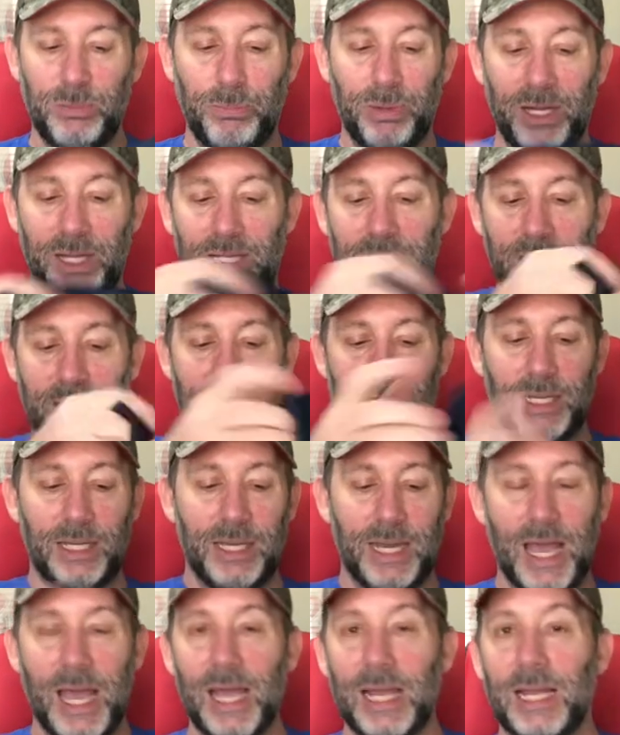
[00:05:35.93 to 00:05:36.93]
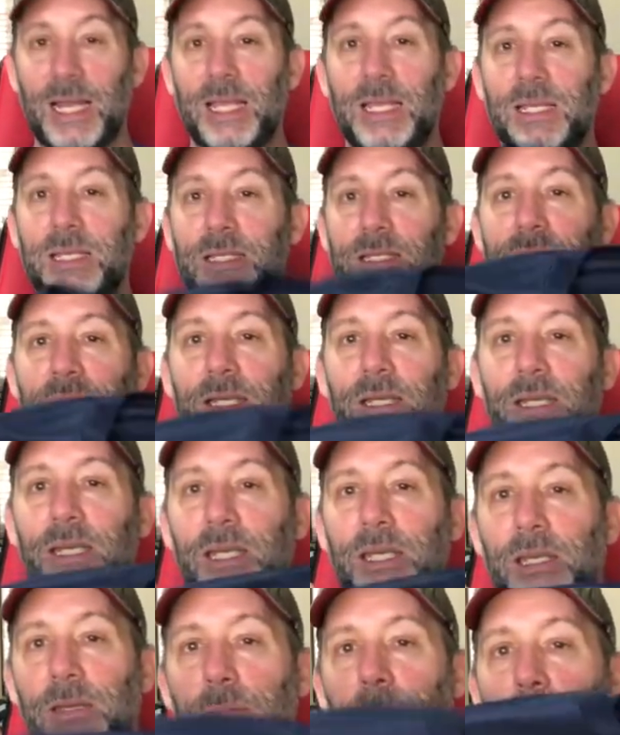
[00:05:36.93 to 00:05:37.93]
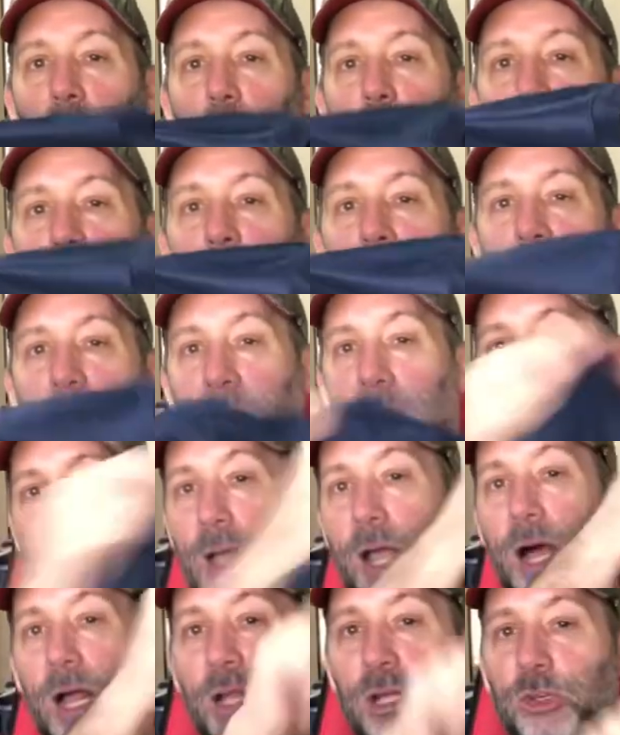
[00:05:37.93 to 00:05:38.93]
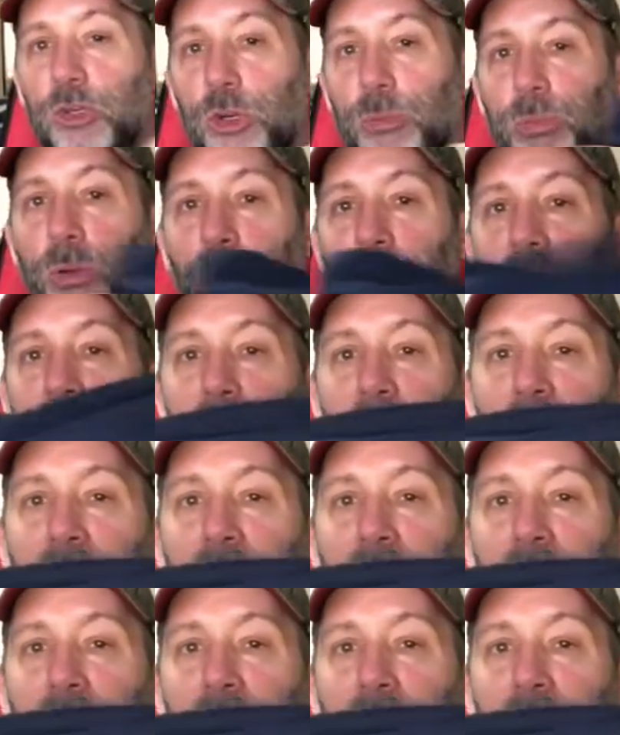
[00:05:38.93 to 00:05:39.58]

but it's not like a team or a college or a pro team.